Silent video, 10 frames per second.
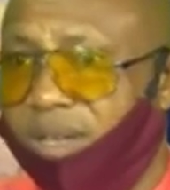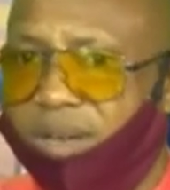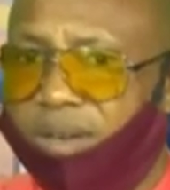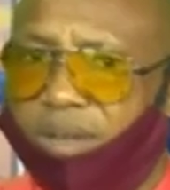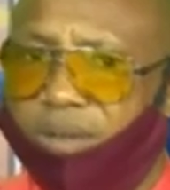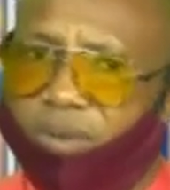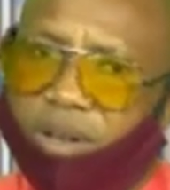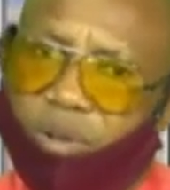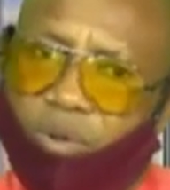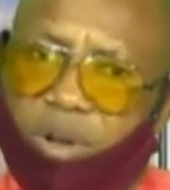and uh,
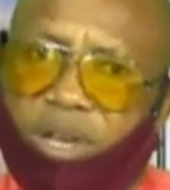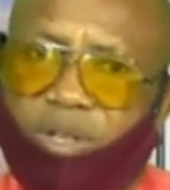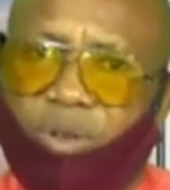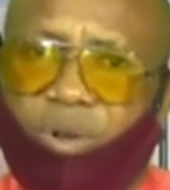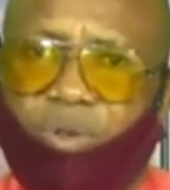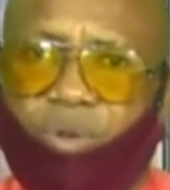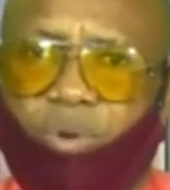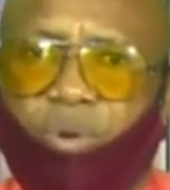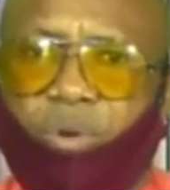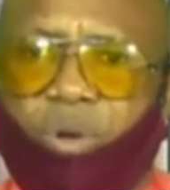very good at all
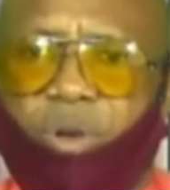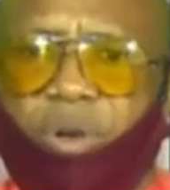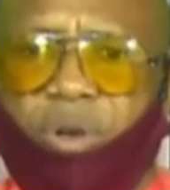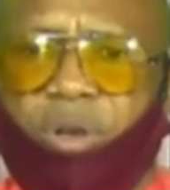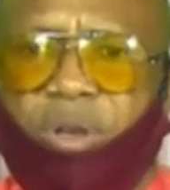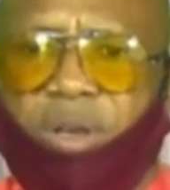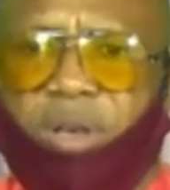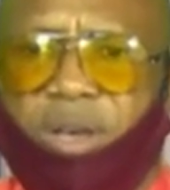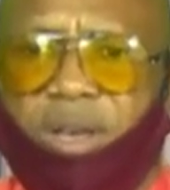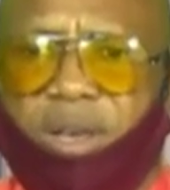to
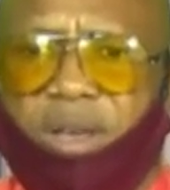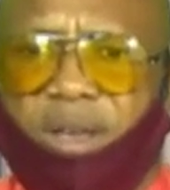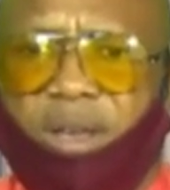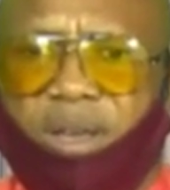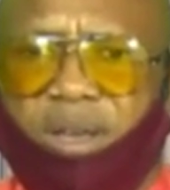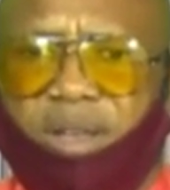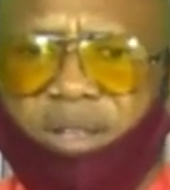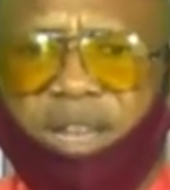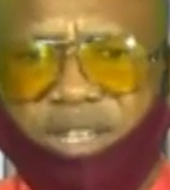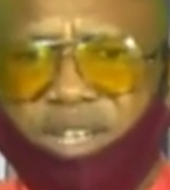uh, uh,
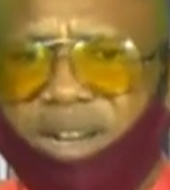danger the